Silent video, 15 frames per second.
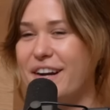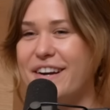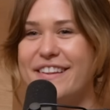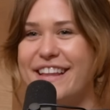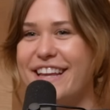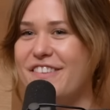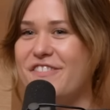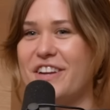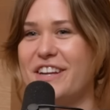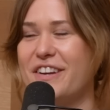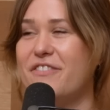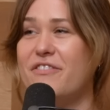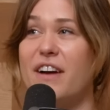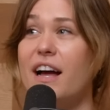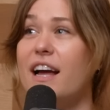Where are they even going
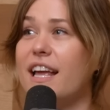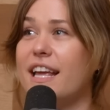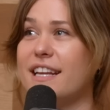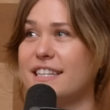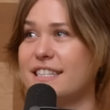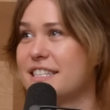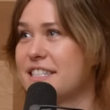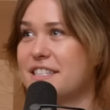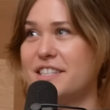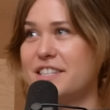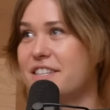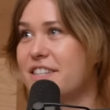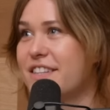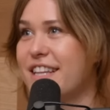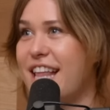to find
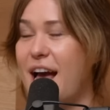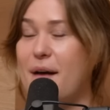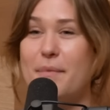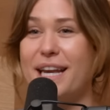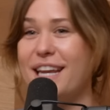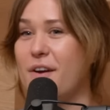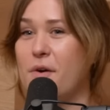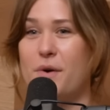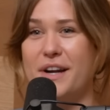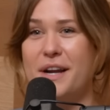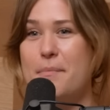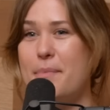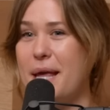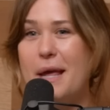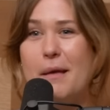that many
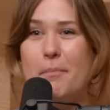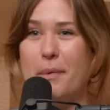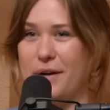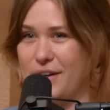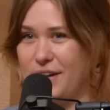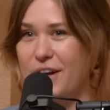horny people?